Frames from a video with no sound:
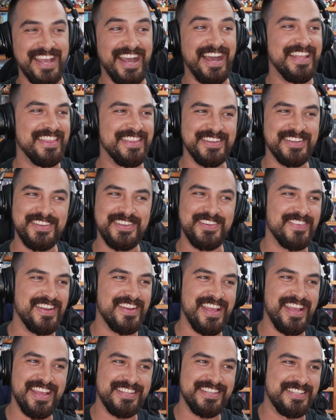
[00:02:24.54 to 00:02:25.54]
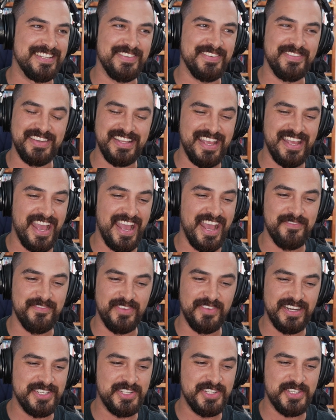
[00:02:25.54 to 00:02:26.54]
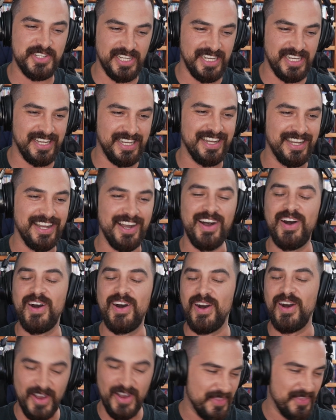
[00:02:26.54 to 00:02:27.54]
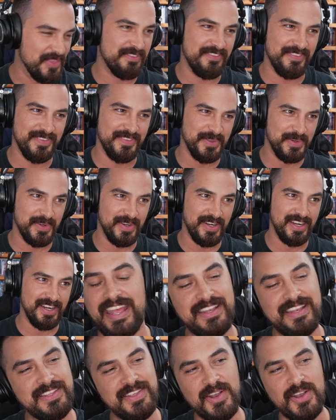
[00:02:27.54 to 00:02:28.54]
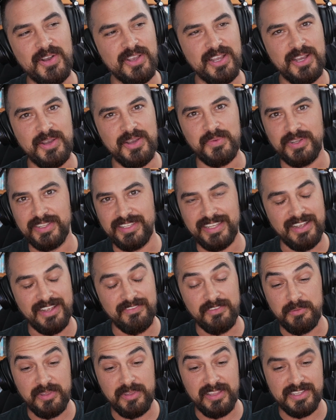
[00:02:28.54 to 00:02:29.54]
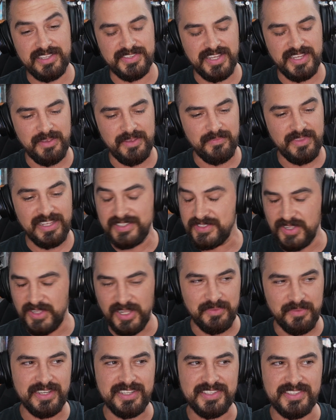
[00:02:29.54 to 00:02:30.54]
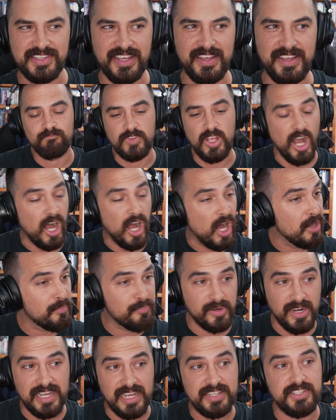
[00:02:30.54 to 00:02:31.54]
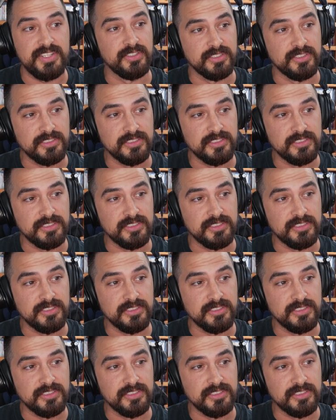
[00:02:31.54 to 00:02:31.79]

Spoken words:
the creativity had my jaw on the floor. Yoga will never be the same. That's all I'm going to say. All practical,